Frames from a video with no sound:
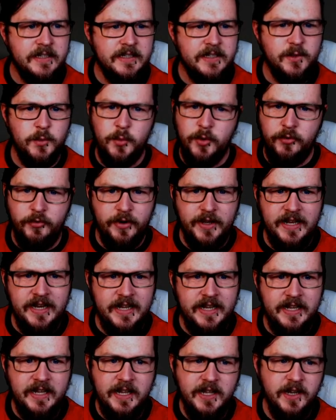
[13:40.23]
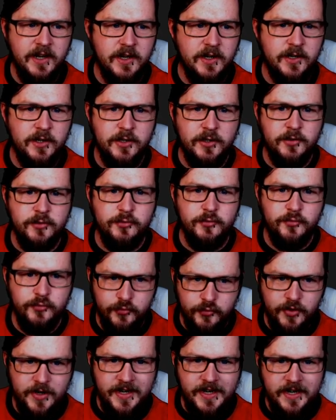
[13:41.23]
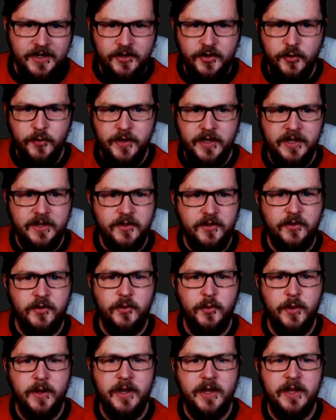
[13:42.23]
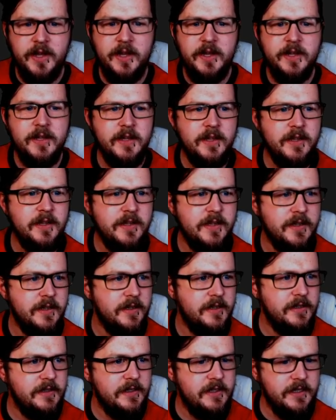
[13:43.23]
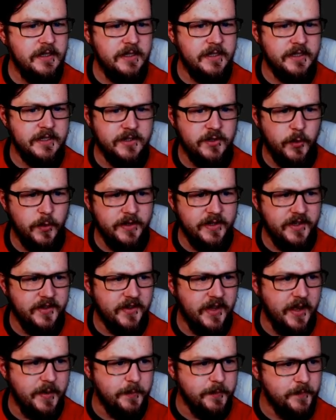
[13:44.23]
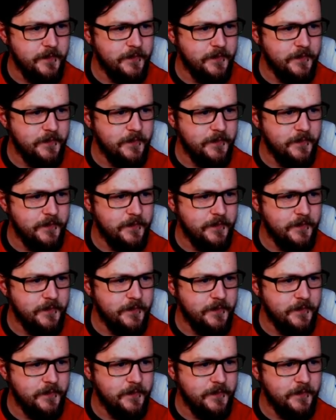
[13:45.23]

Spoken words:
We really, really do need to win this game.